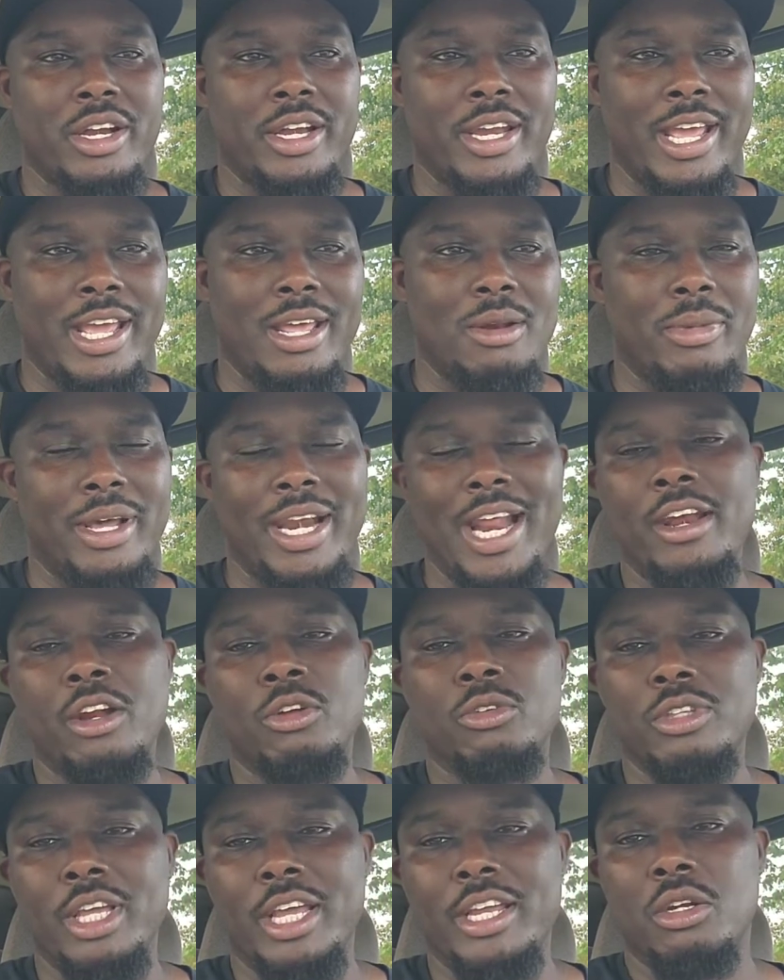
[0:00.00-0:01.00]
to that. But I
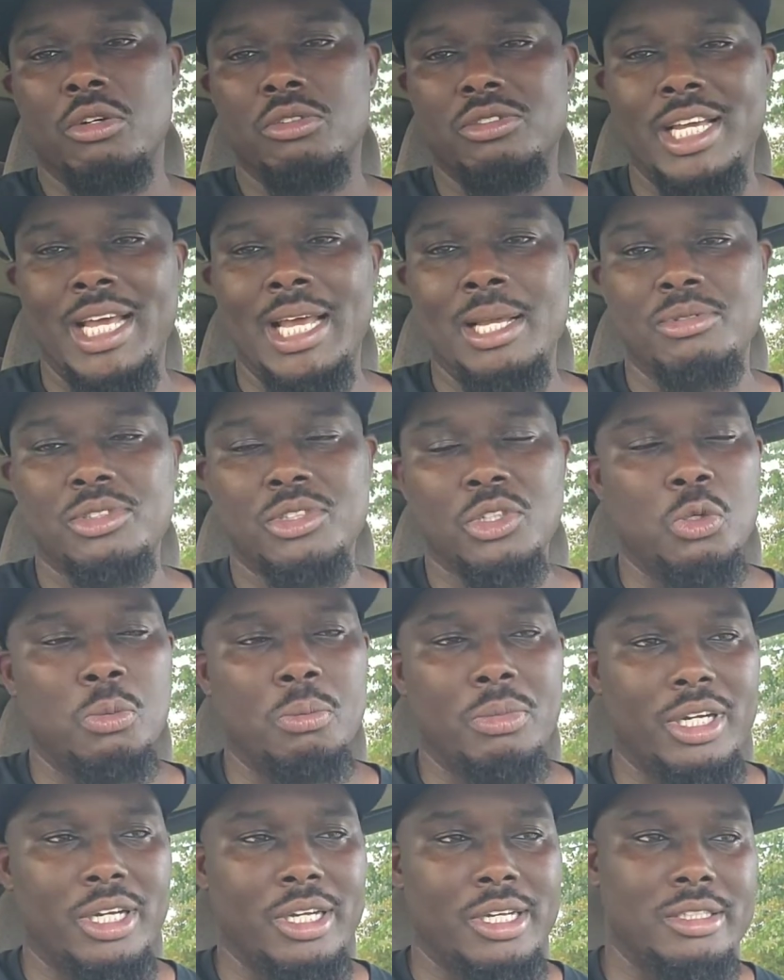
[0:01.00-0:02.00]
don't think no time
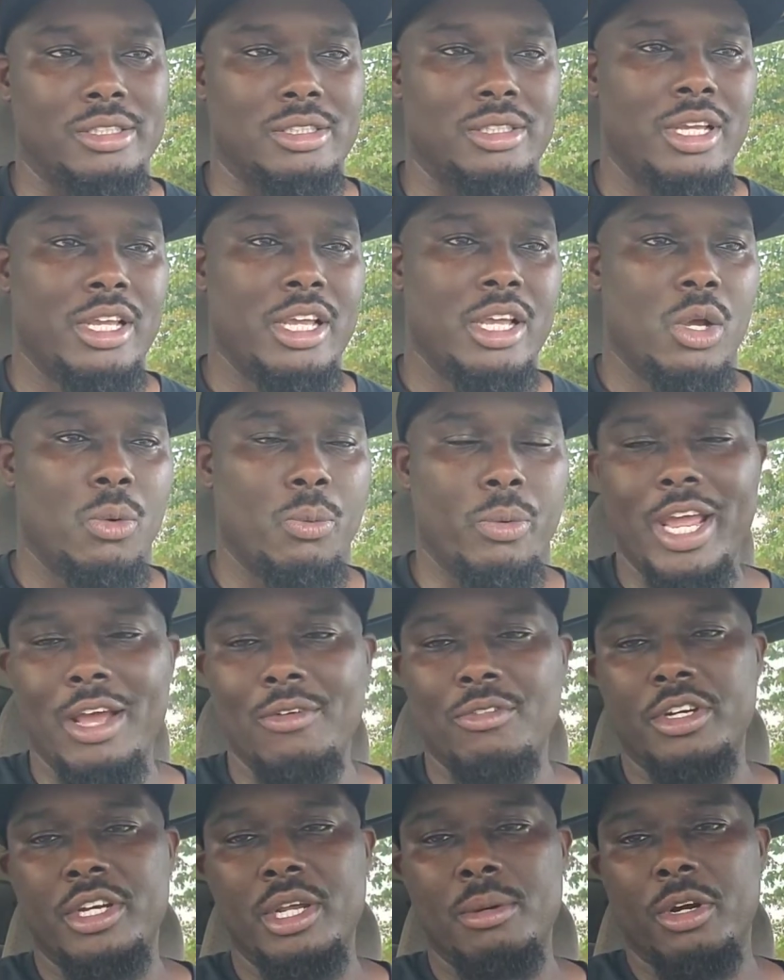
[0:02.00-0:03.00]
soon because we
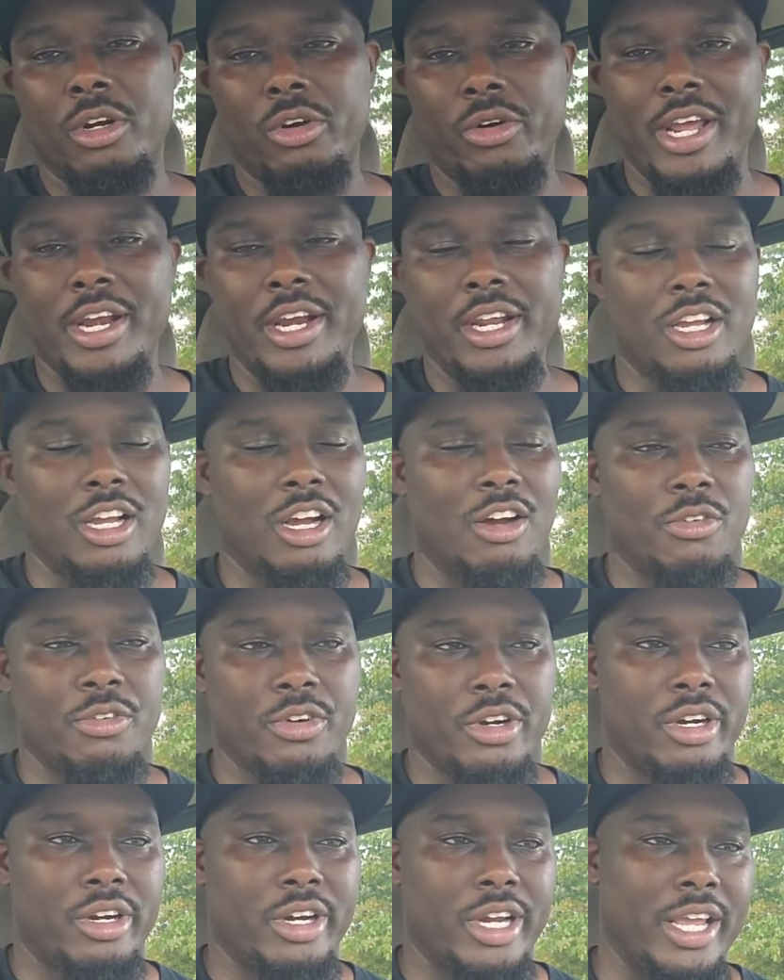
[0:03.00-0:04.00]
have a Democratic
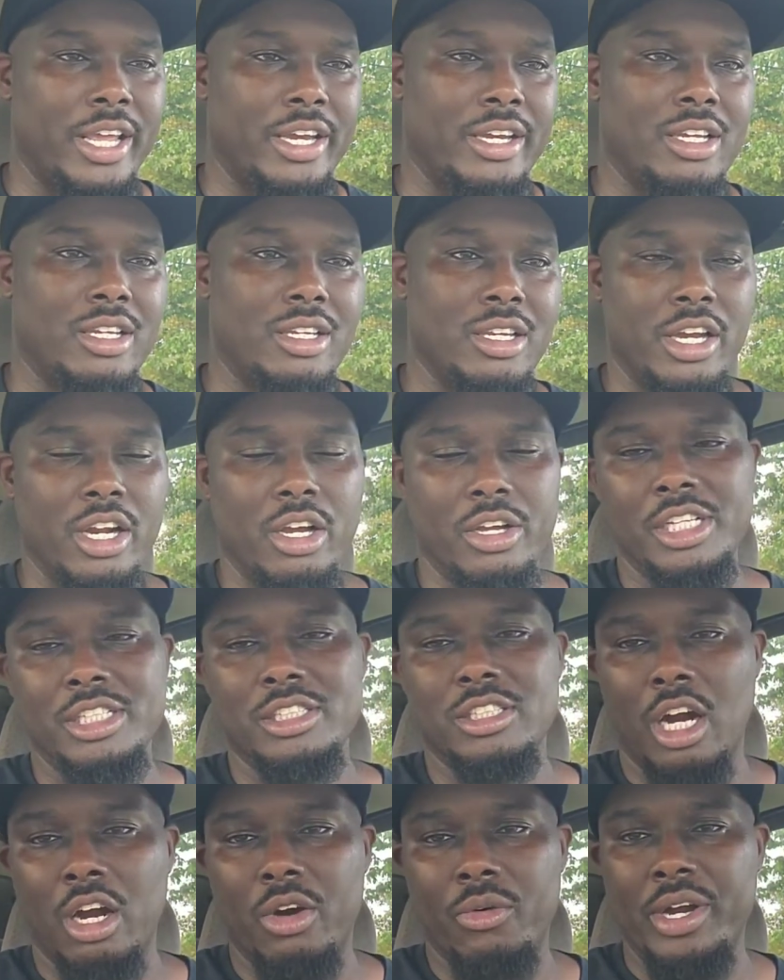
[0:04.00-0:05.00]
governor, and you know
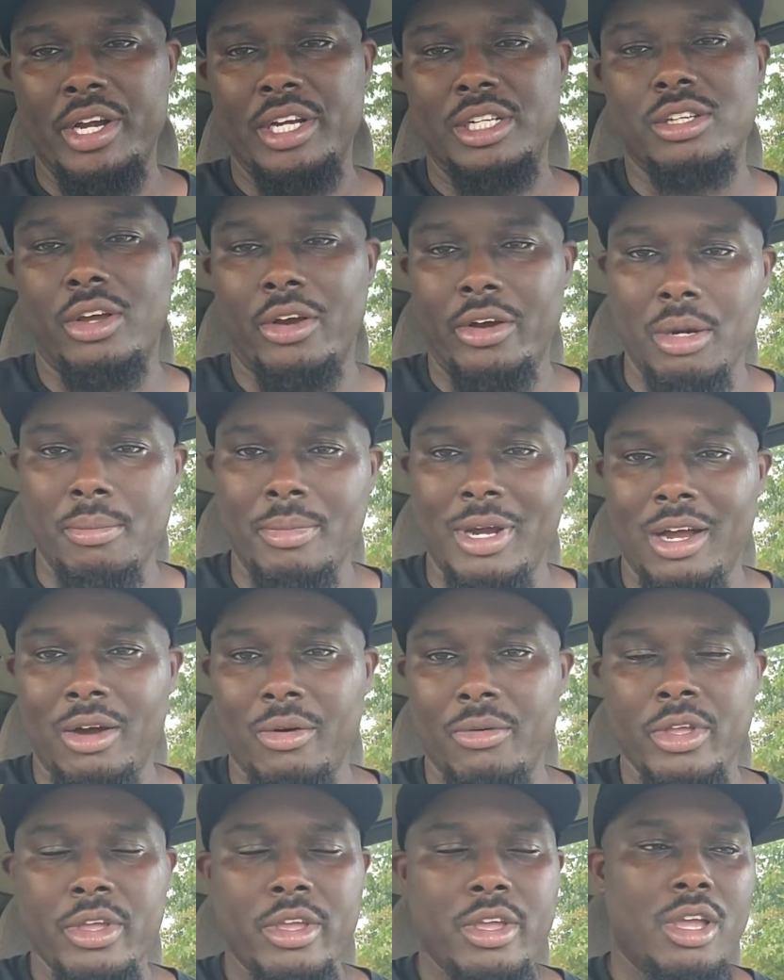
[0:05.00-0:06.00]
he's already talking
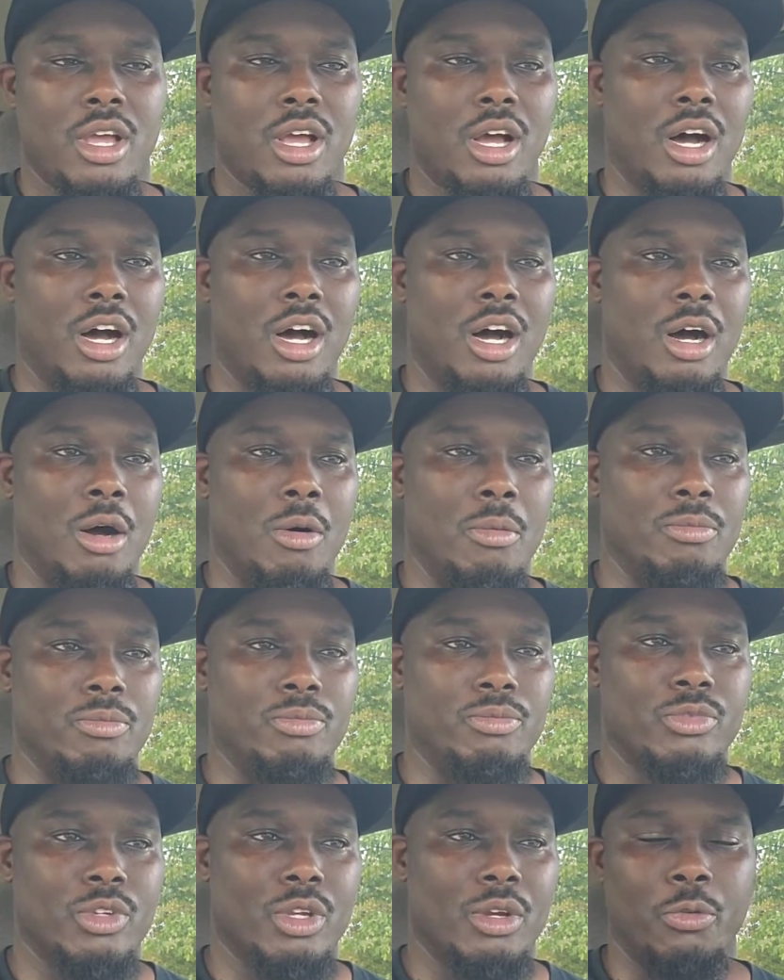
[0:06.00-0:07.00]
about
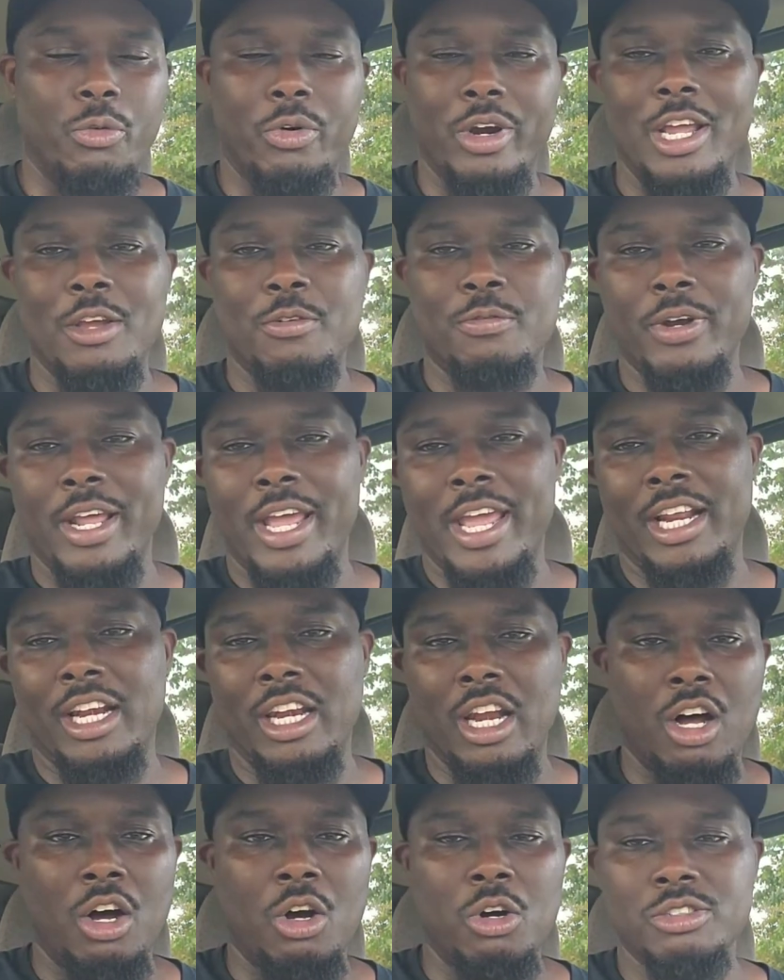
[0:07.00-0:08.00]
um, red flag
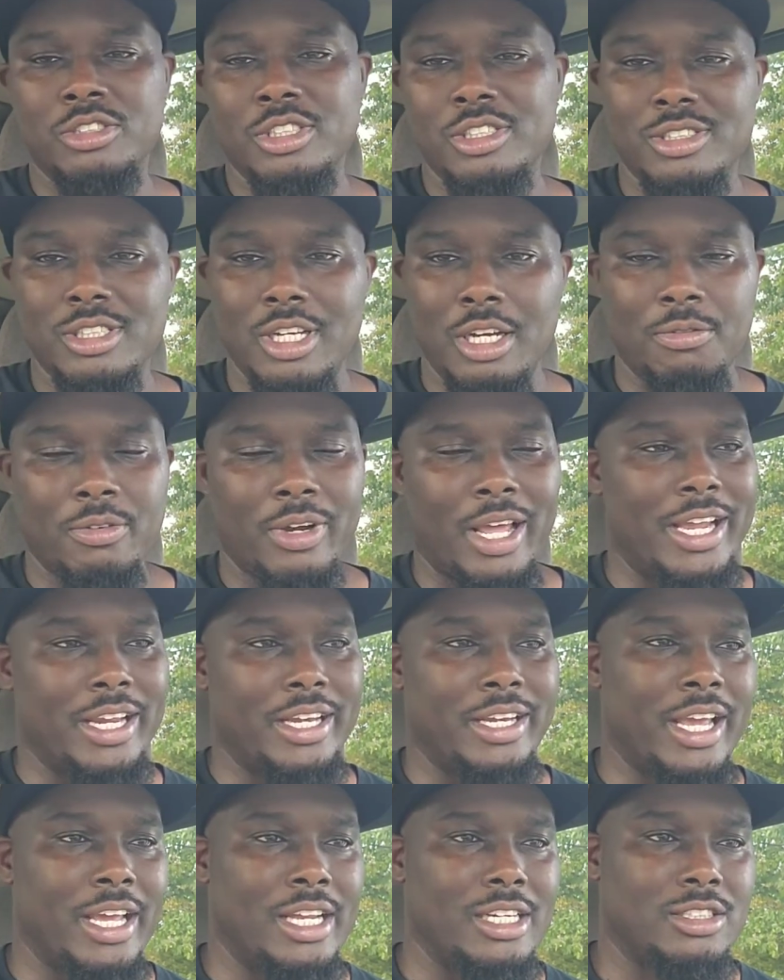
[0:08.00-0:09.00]
laws and stuff
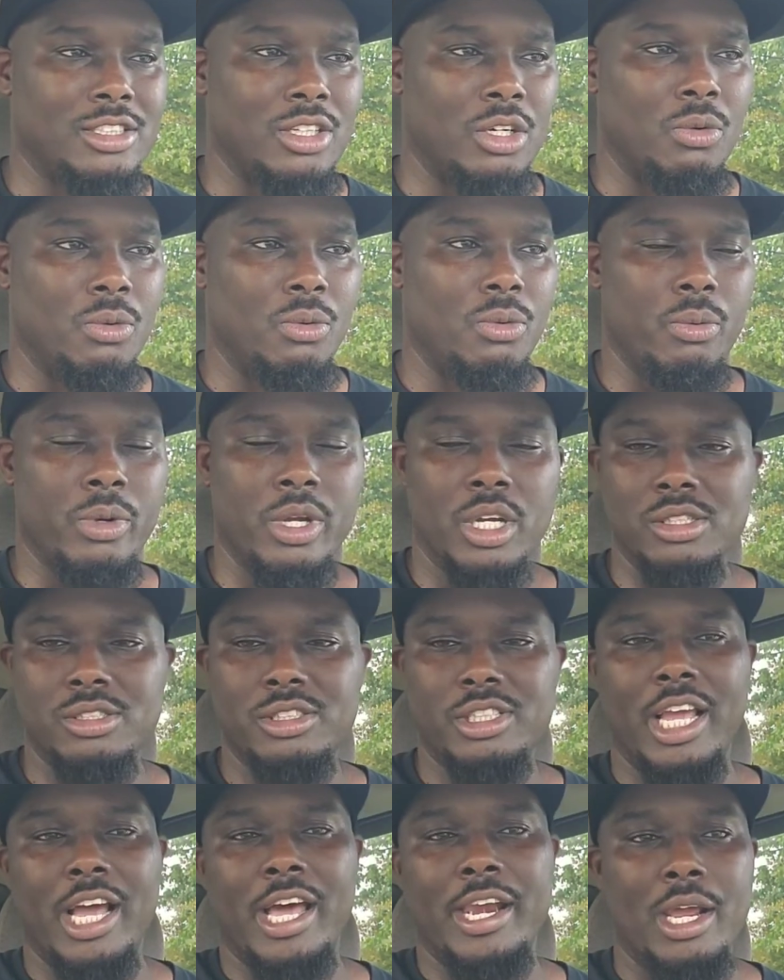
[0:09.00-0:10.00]
like that. So we're gonna
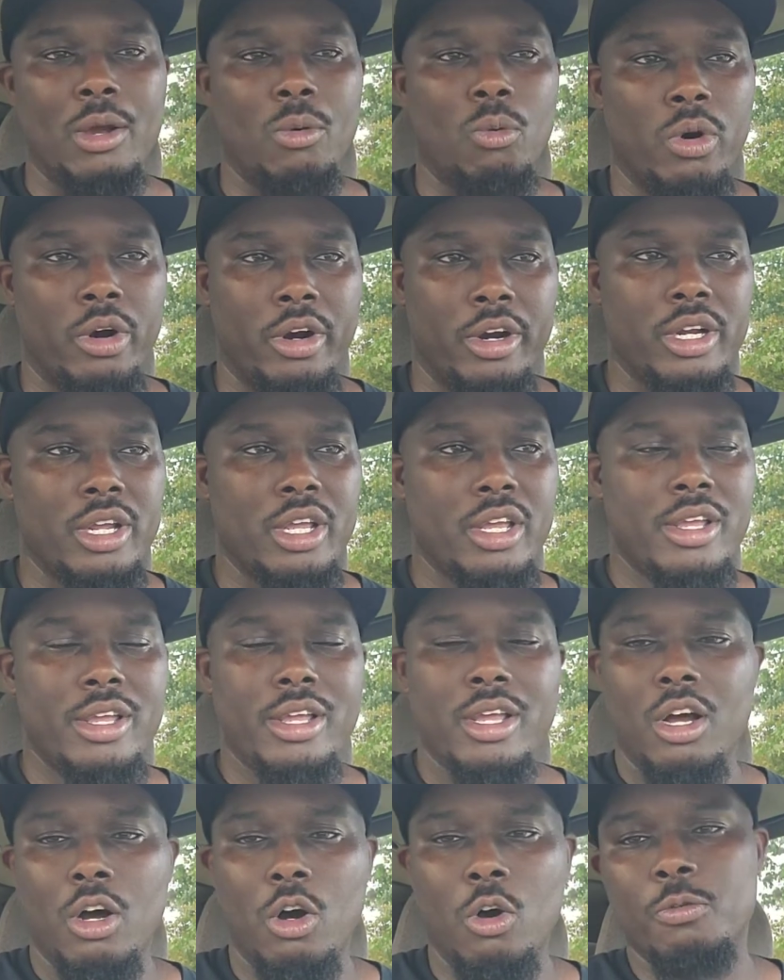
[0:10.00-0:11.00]
see how that works.
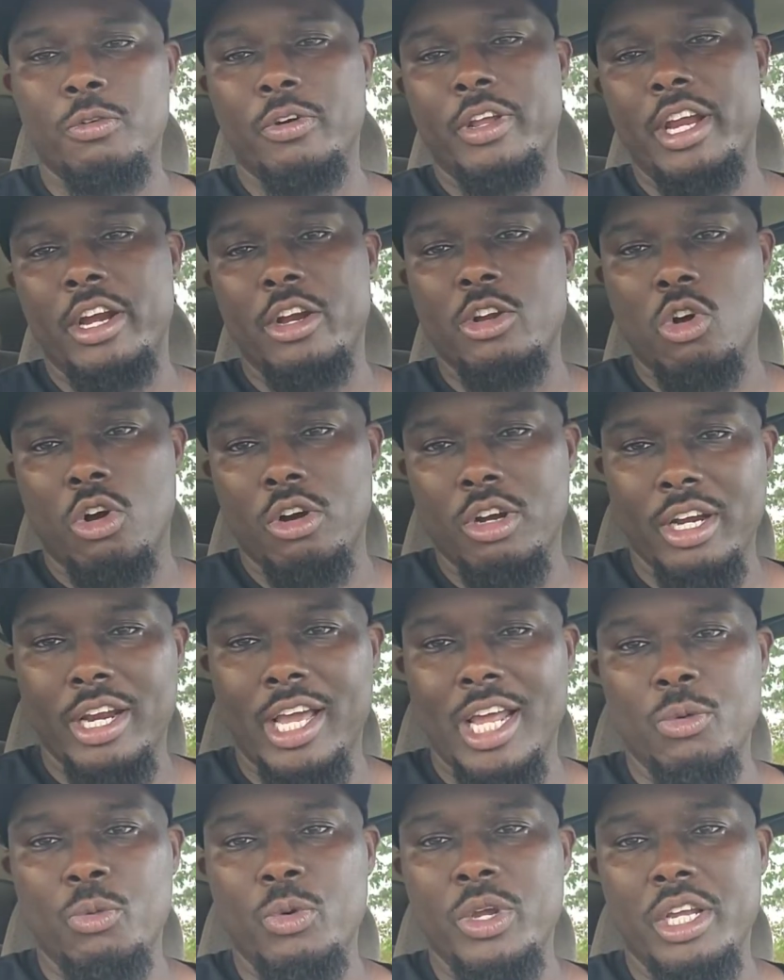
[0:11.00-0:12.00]
Hopefully here in North
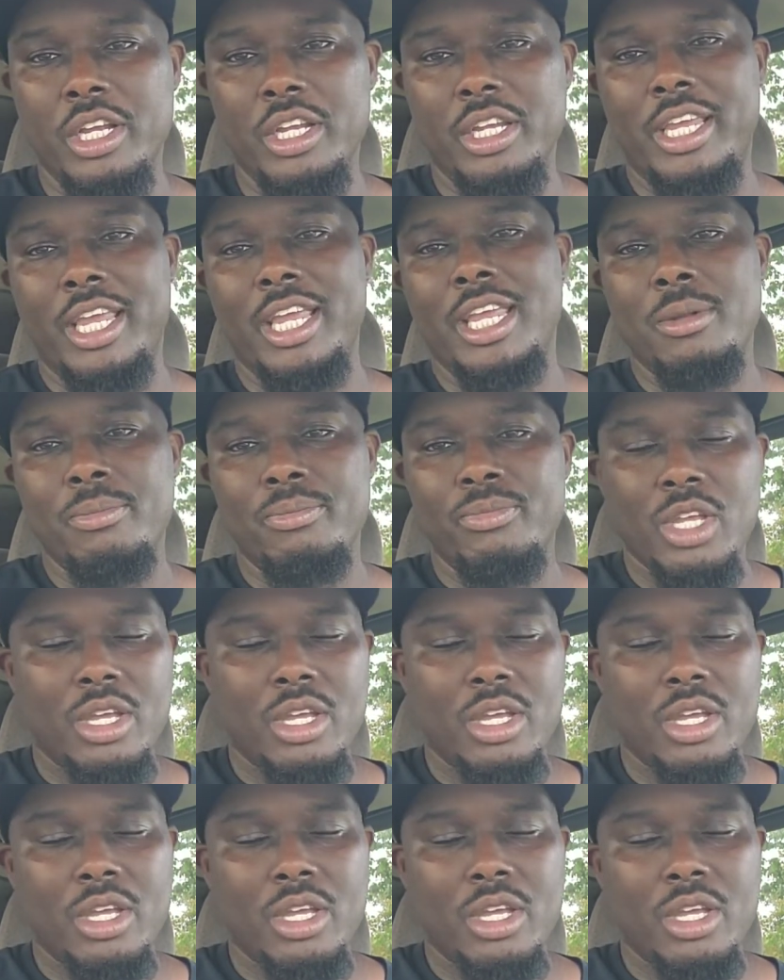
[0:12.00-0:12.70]
Carolina we can keep